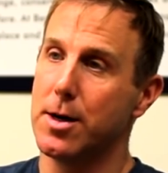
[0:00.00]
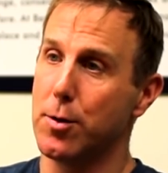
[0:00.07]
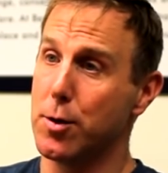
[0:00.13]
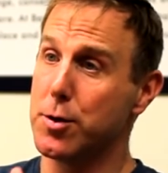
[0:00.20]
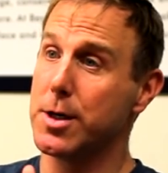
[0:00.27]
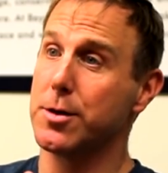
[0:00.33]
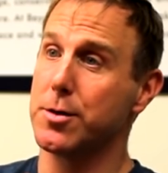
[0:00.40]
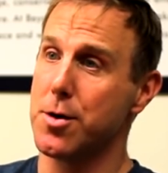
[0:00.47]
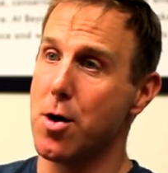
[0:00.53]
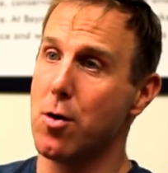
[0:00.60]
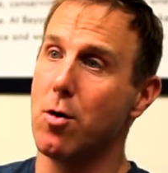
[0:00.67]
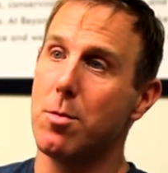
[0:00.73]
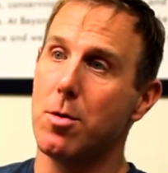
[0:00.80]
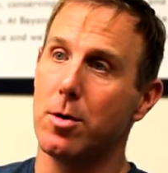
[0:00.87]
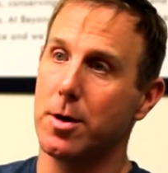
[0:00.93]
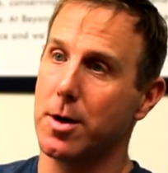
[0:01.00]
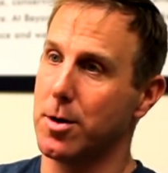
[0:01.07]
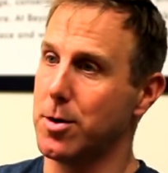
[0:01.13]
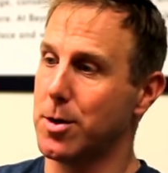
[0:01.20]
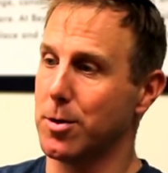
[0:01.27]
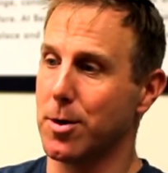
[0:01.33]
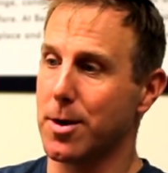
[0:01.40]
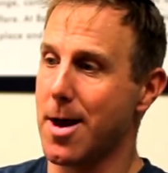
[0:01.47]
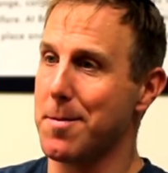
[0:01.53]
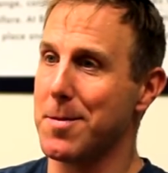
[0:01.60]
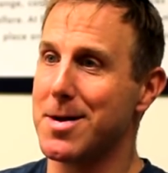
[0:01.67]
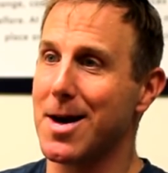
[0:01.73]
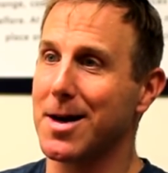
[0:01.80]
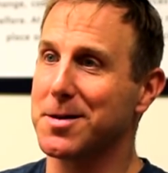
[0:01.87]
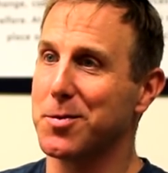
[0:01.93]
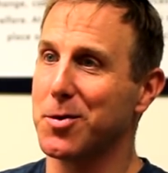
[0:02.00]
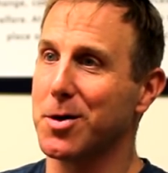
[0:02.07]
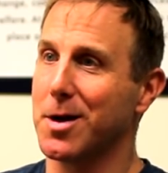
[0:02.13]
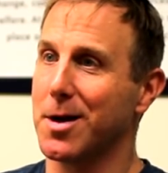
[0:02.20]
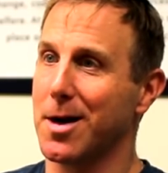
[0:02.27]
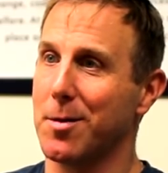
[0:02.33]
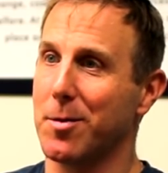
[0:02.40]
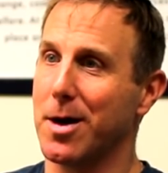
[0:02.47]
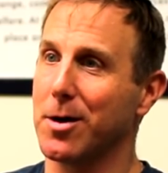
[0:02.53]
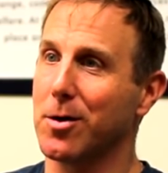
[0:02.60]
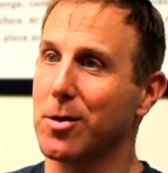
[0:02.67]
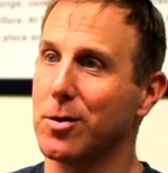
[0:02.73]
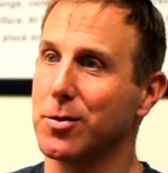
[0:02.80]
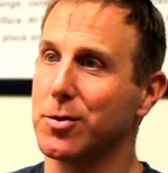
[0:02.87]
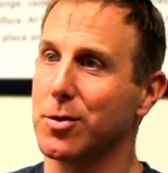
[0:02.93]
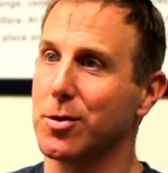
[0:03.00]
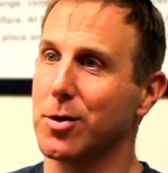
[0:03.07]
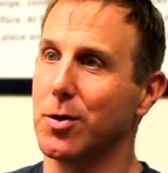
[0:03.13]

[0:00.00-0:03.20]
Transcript: those things are knowable. You know, you can look at them in textbook in animal agriculture.